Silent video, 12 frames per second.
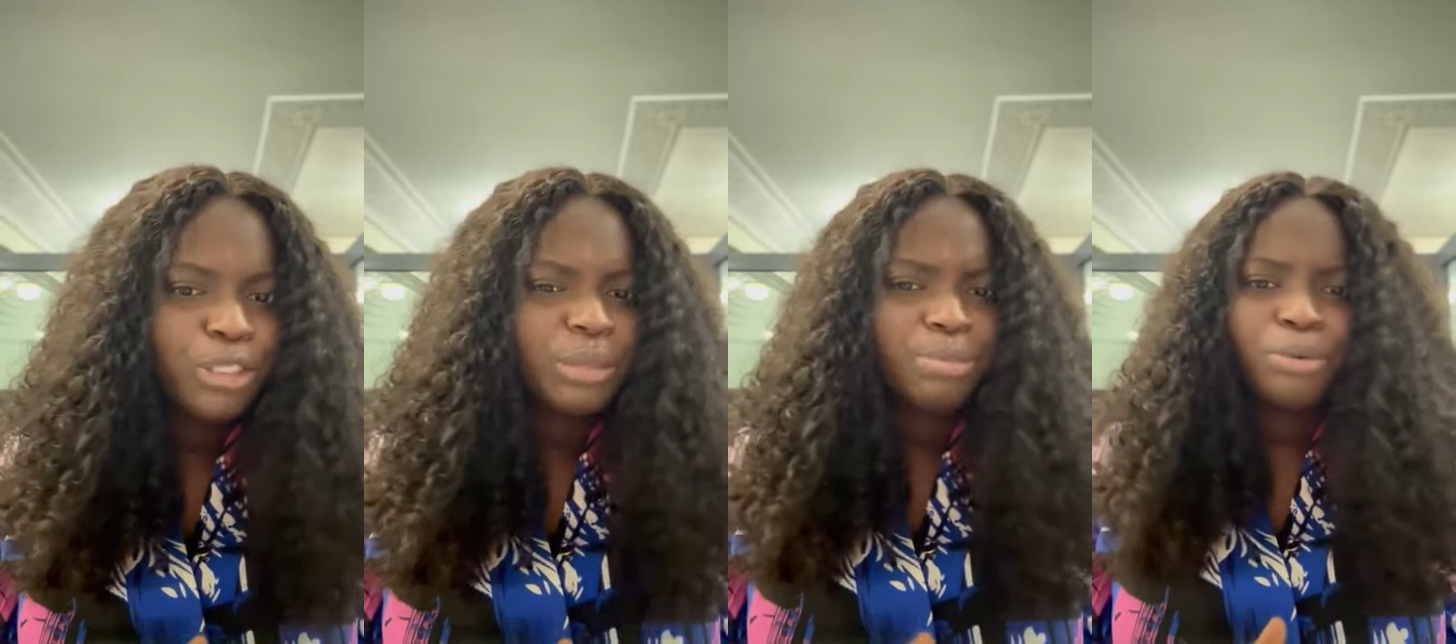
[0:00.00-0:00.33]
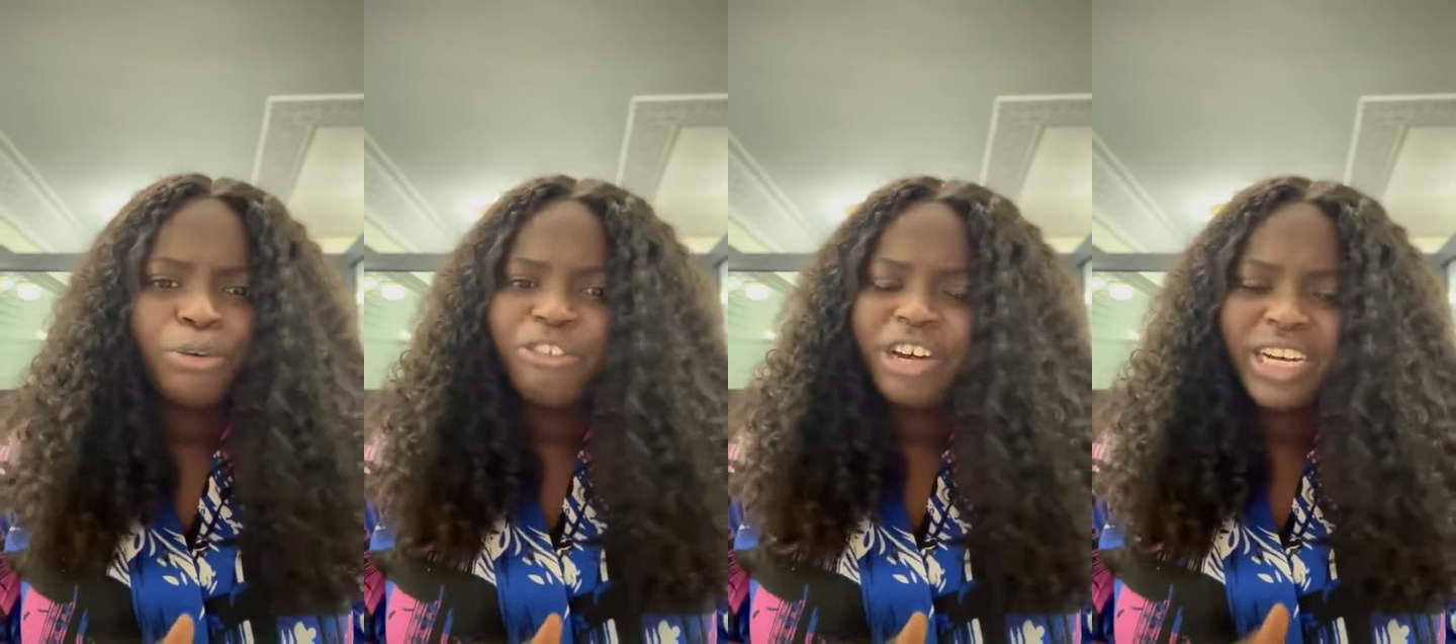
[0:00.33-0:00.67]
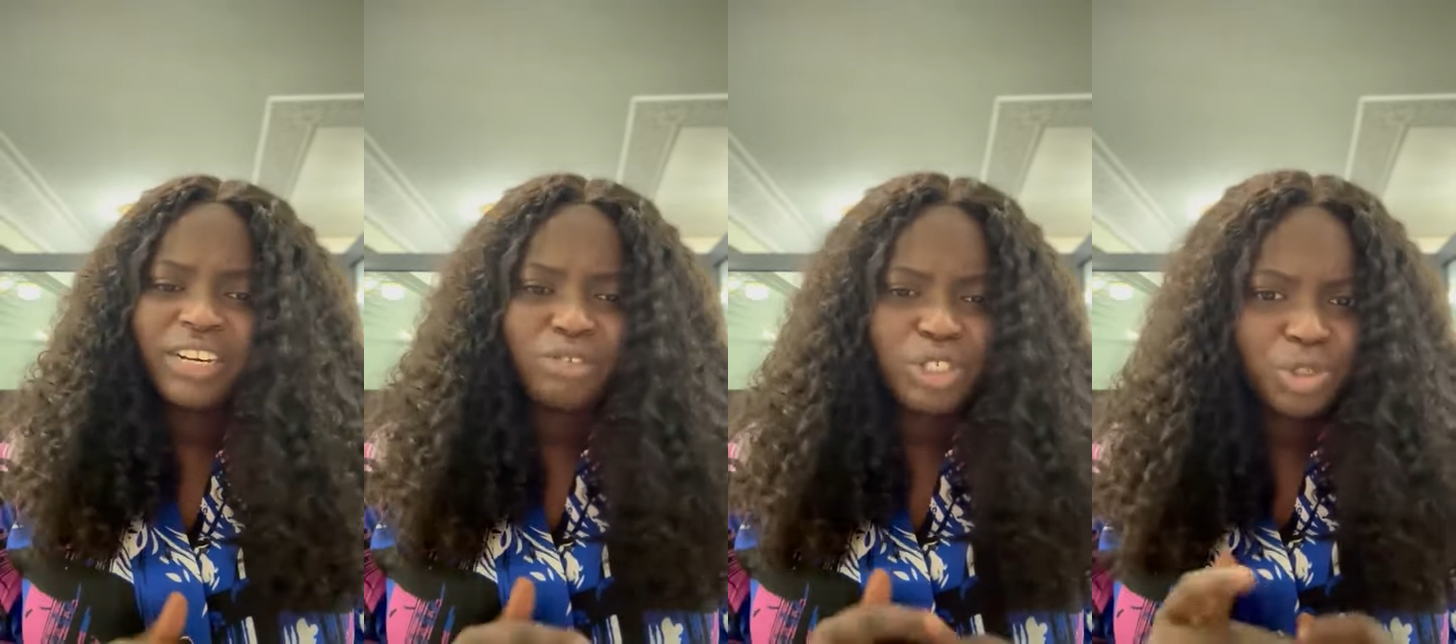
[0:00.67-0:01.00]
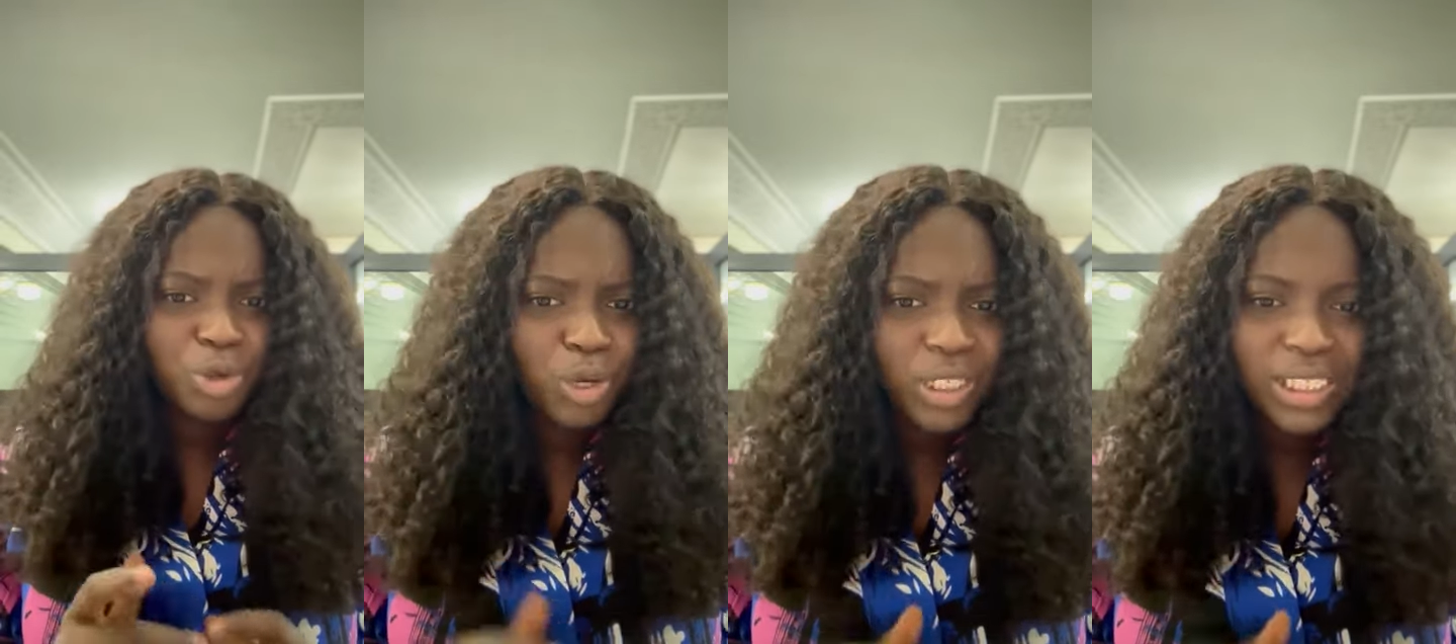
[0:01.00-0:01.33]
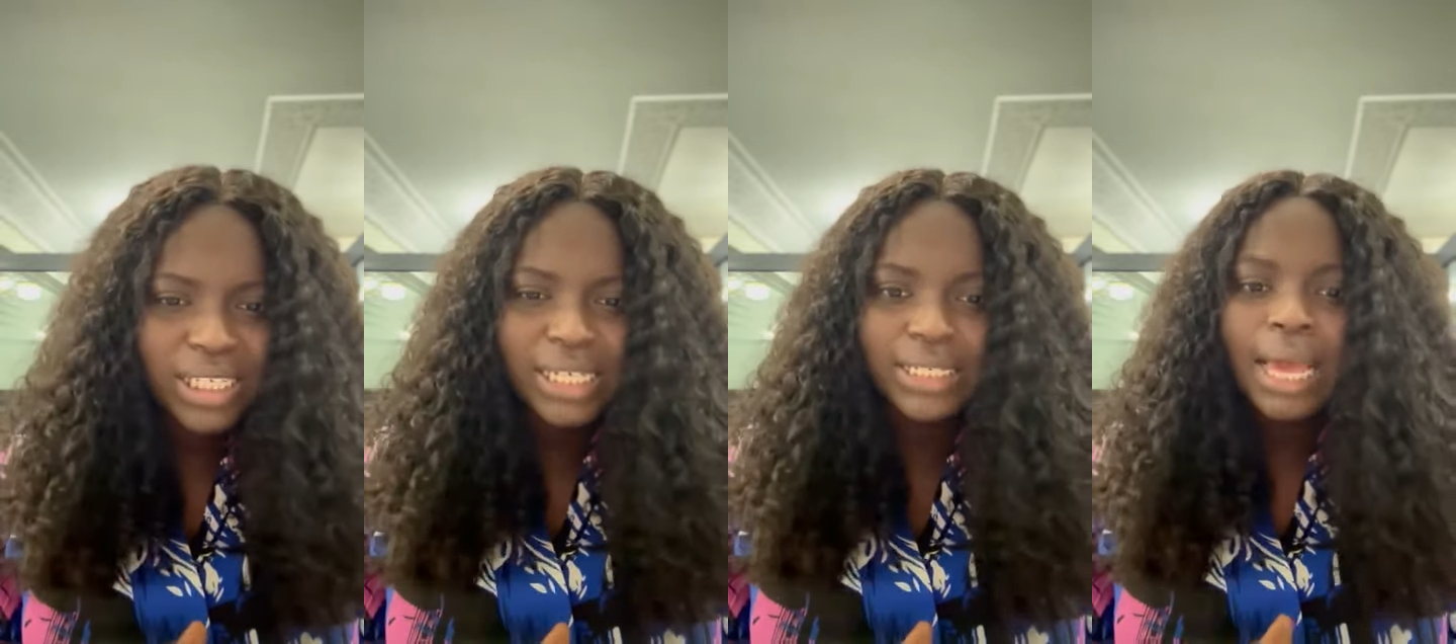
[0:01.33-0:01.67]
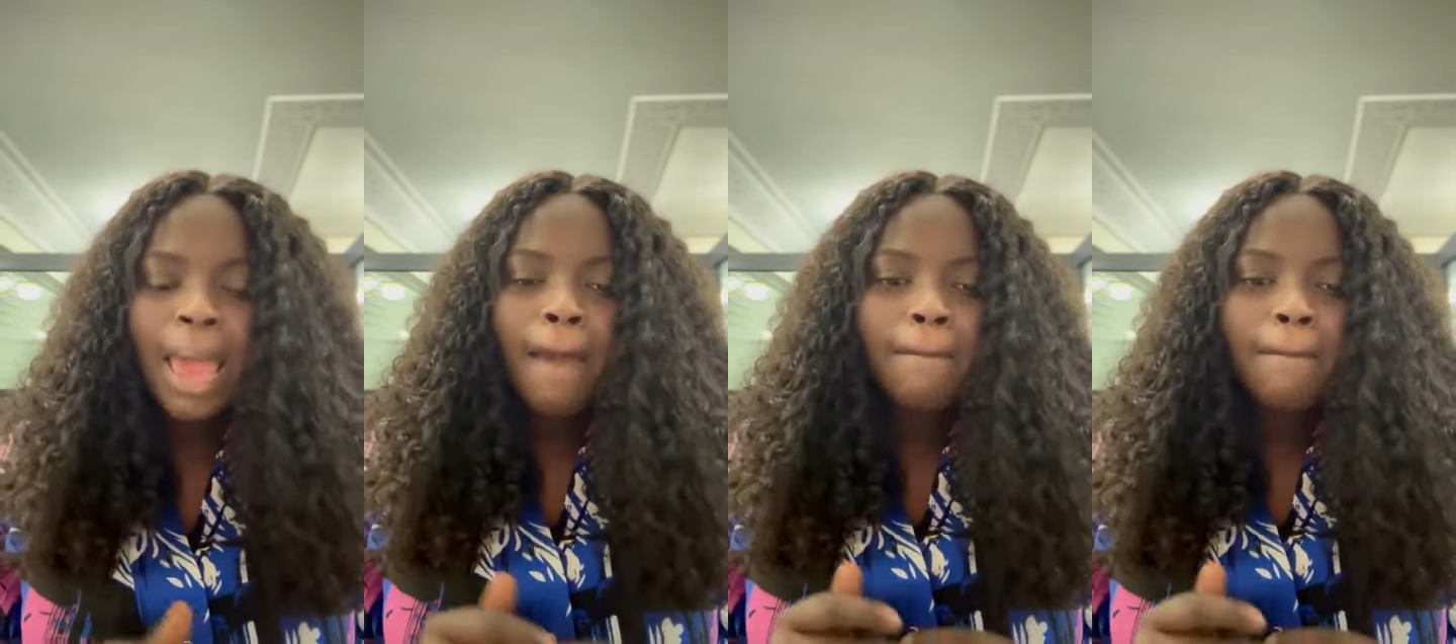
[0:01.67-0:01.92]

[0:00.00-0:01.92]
They provided resources,